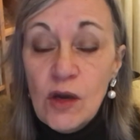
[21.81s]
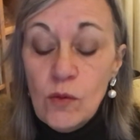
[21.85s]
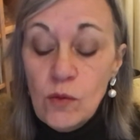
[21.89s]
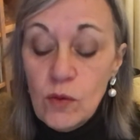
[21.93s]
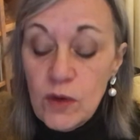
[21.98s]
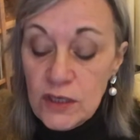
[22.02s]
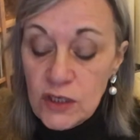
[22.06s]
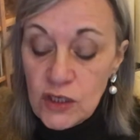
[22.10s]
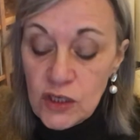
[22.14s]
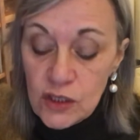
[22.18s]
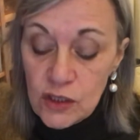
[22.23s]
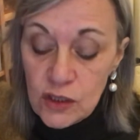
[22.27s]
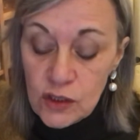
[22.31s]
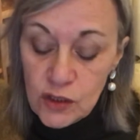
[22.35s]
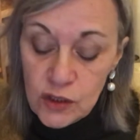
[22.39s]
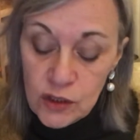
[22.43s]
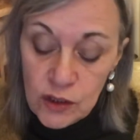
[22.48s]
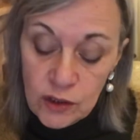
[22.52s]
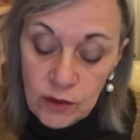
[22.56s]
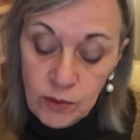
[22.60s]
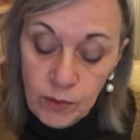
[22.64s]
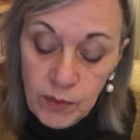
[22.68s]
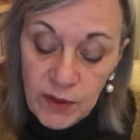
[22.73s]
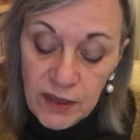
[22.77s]
which
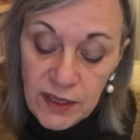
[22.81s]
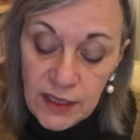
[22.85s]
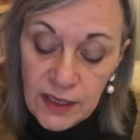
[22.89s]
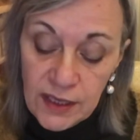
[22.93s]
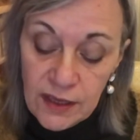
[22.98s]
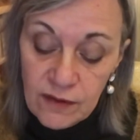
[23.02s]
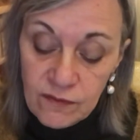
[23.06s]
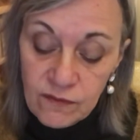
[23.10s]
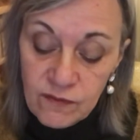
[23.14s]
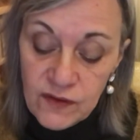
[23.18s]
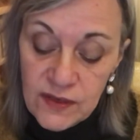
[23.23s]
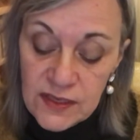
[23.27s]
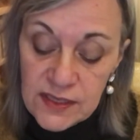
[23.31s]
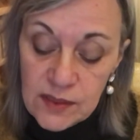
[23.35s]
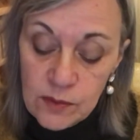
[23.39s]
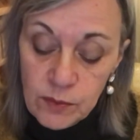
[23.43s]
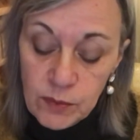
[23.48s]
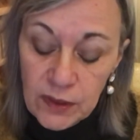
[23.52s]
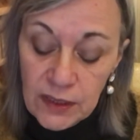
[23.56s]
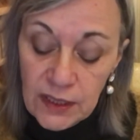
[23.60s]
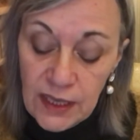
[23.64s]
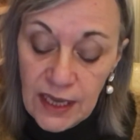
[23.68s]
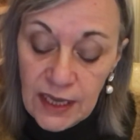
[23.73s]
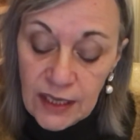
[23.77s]
should be
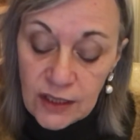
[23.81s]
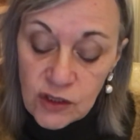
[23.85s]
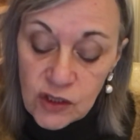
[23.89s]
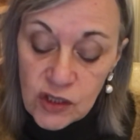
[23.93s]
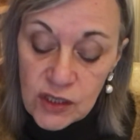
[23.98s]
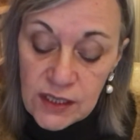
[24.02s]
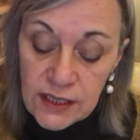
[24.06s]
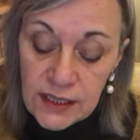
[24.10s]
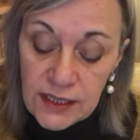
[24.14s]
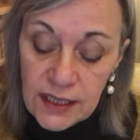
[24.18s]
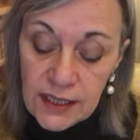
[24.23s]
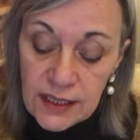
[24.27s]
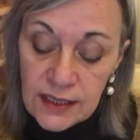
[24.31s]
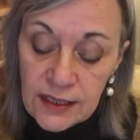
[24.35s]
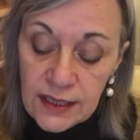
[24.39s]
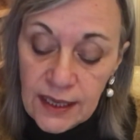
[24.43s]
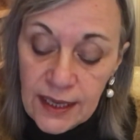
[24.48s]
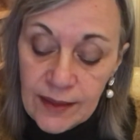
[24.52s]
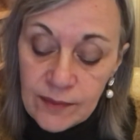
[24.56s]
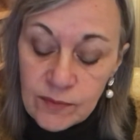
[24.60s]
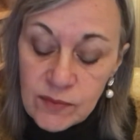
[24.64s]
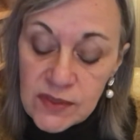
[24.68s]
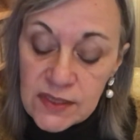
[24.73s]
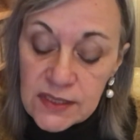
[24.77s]
visible actually in
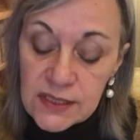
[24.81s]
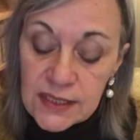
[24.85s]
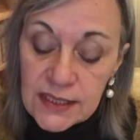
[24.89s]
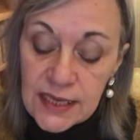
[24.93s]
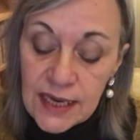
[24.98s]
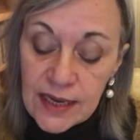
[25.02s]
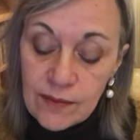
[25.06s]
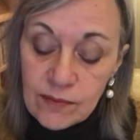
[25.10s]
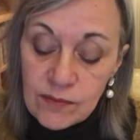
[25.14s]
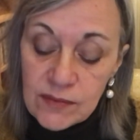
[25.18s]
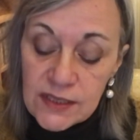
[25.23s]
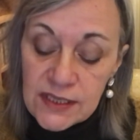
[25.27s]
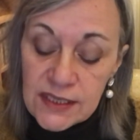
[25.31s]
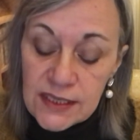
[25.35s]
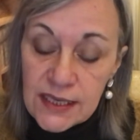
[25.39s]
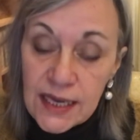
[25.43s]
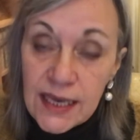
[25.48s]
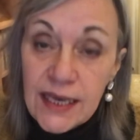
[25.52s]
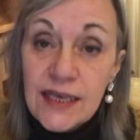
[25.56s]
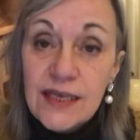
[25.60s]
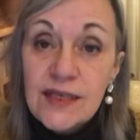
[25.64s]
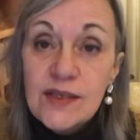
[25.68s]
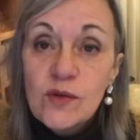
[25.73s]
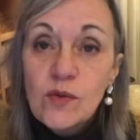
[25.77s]
Amsterdam
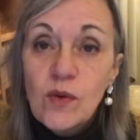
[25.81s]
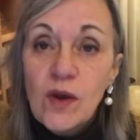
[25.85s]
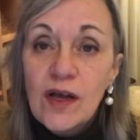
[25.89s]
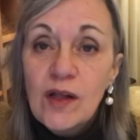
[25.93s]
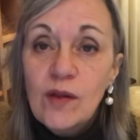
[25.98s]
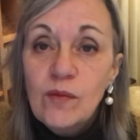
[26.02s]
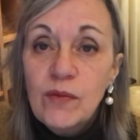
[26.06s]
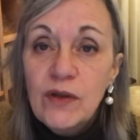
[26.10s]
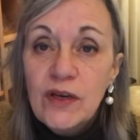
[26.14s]
today as well,